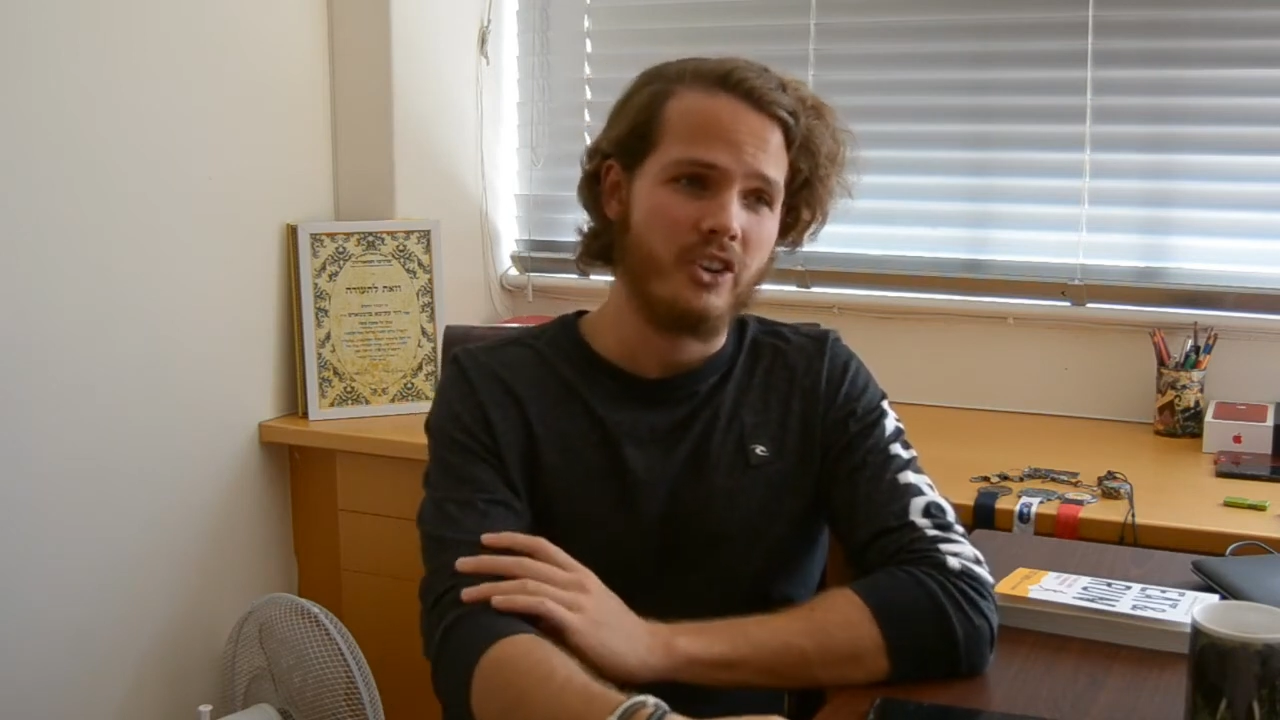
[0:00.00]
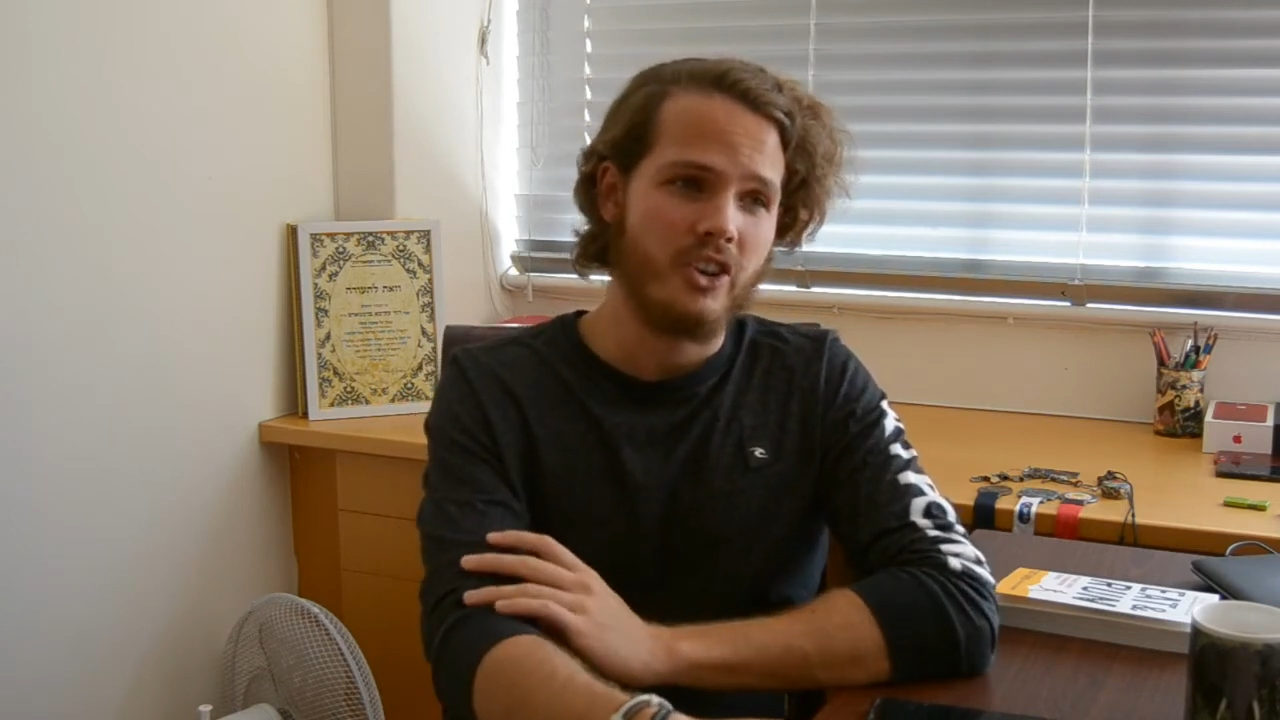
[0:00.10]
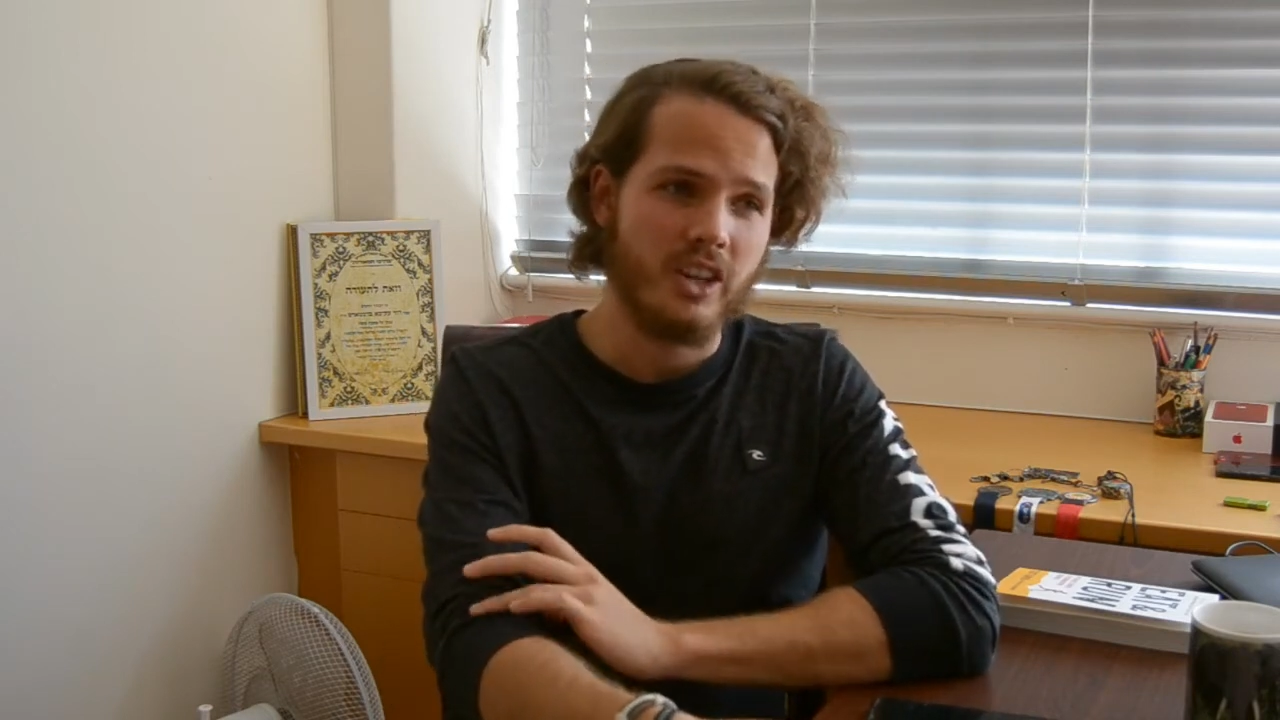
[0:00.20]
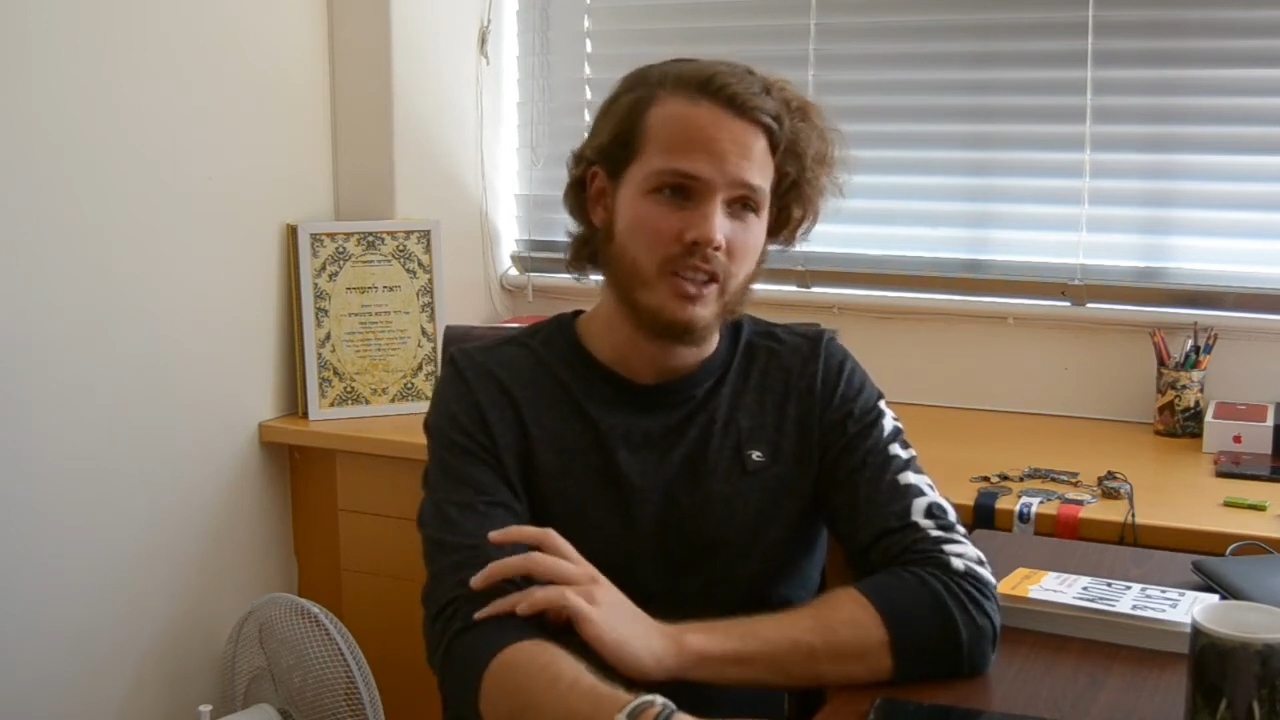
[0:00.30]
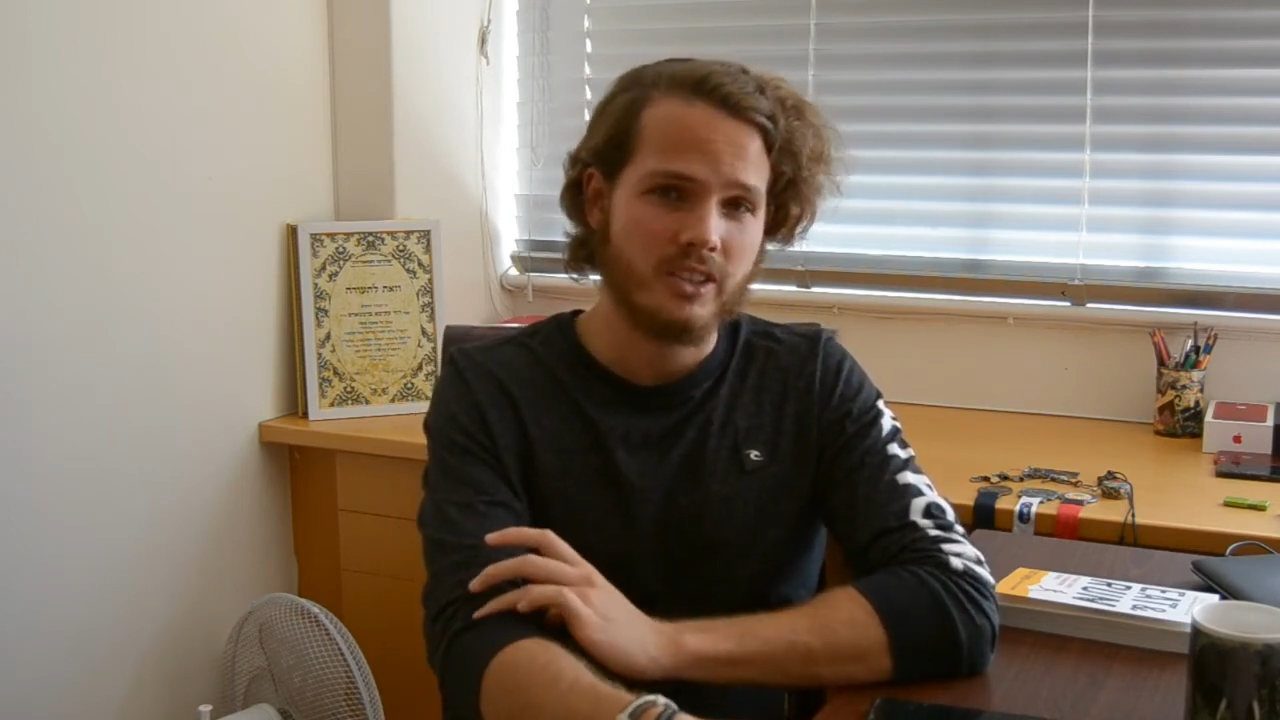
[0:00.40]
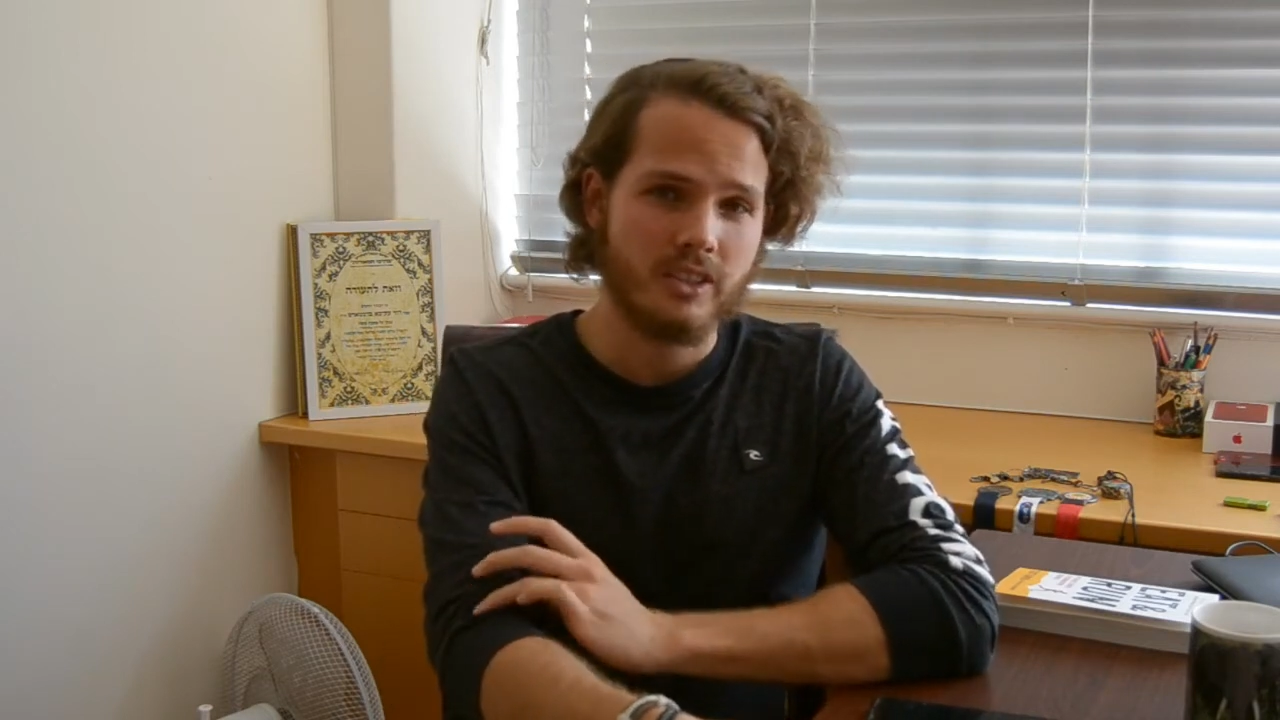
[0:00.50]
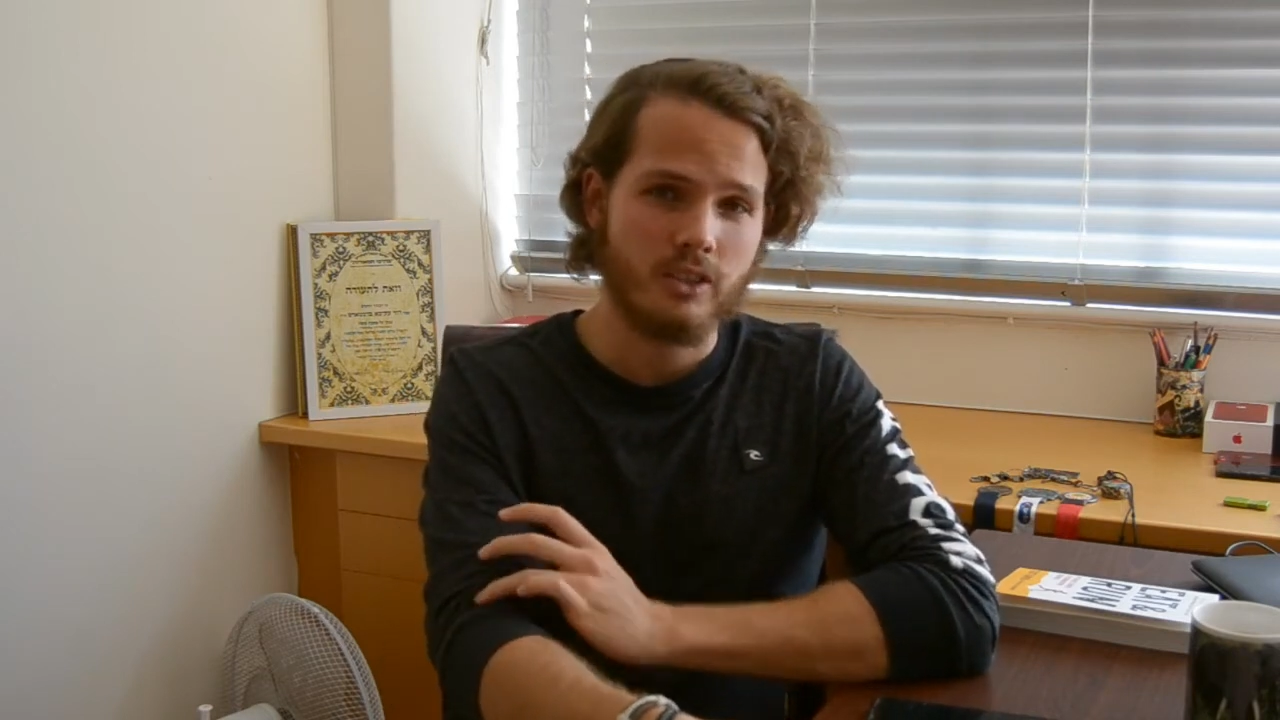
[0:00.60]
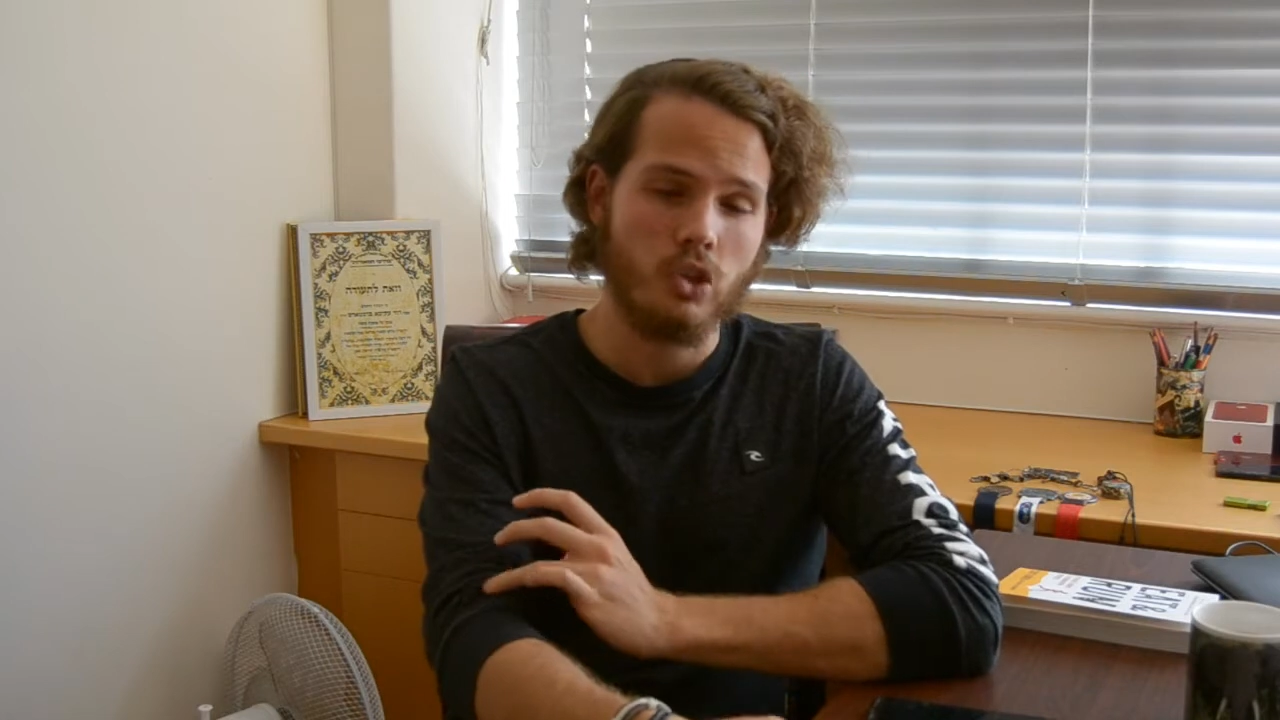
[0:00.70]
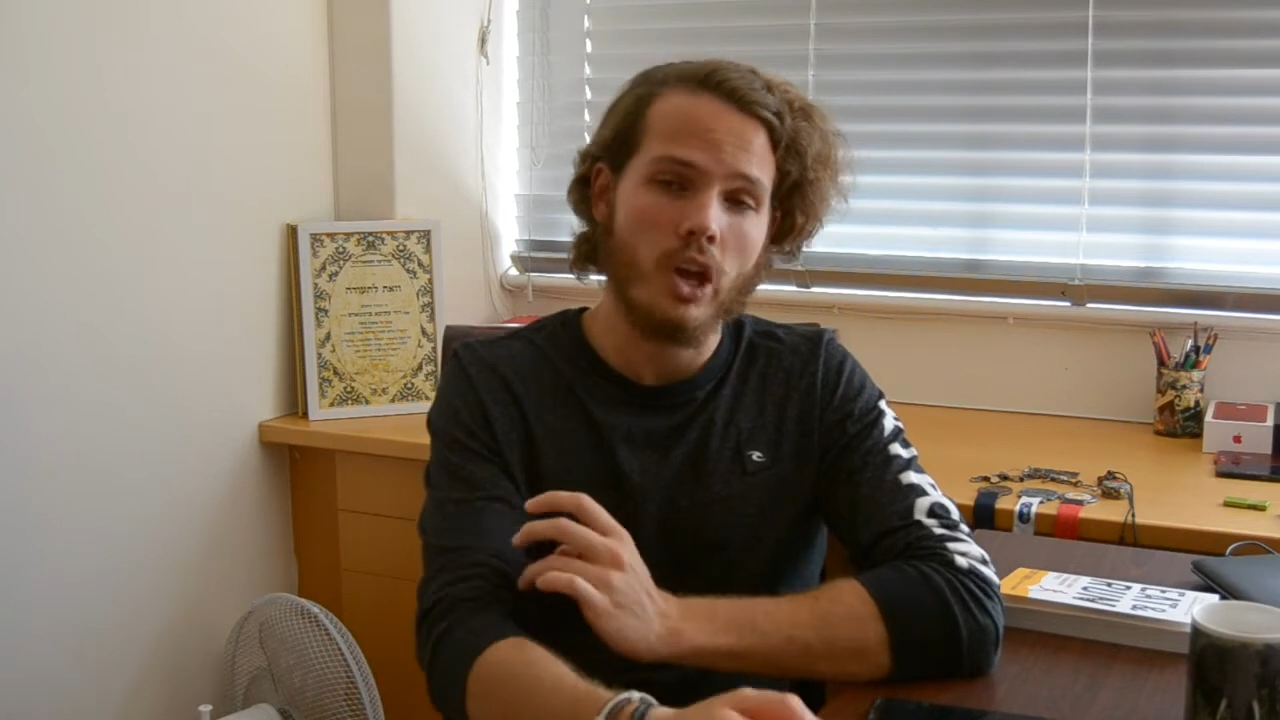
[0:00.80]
risk,